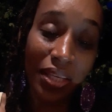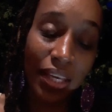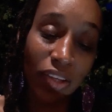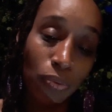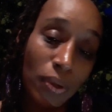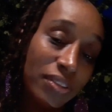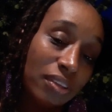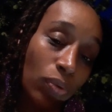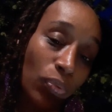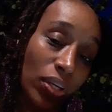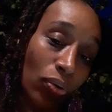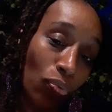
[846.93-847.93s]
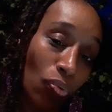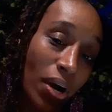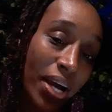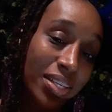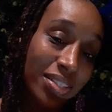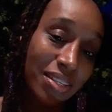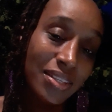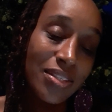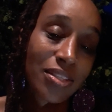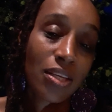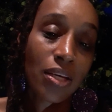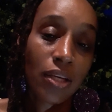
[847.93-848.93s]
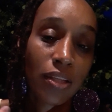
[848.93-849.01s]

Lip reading: That's why I said when it rises